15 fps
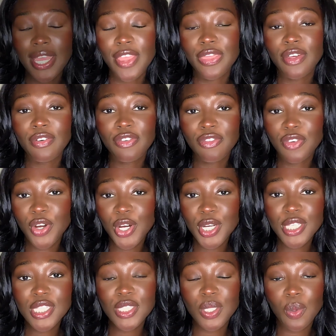The
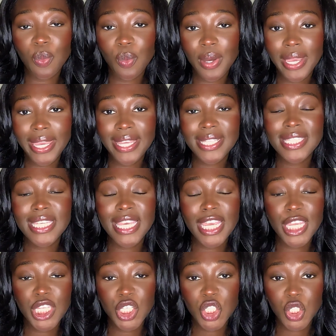first way to
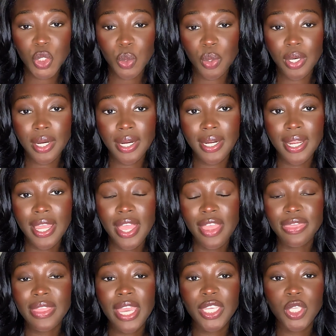ensure
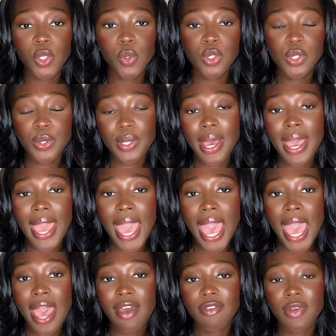that you do not
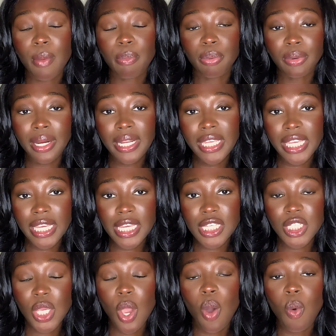have
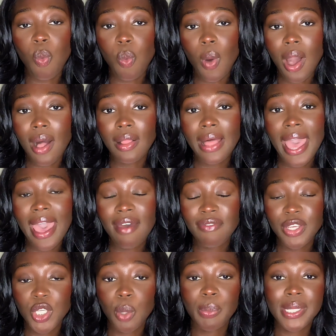breakage while
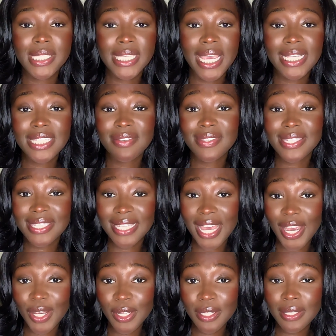having your protective
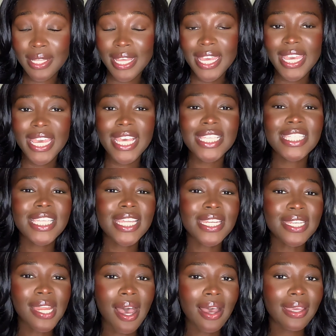style is to
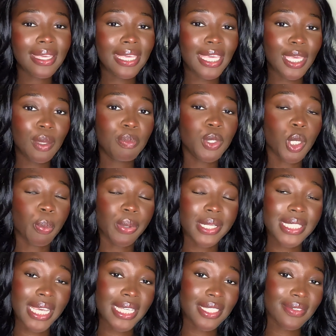not keep your
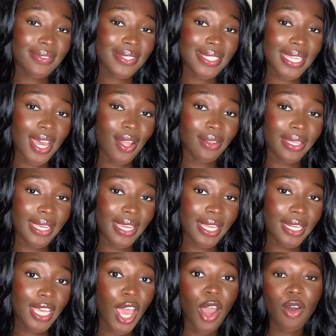protective style
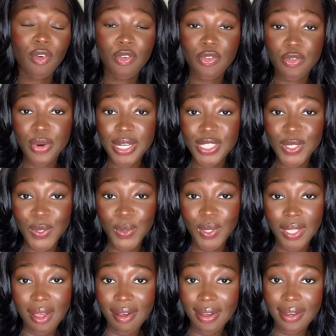in for too
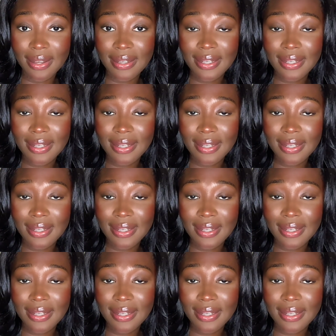long.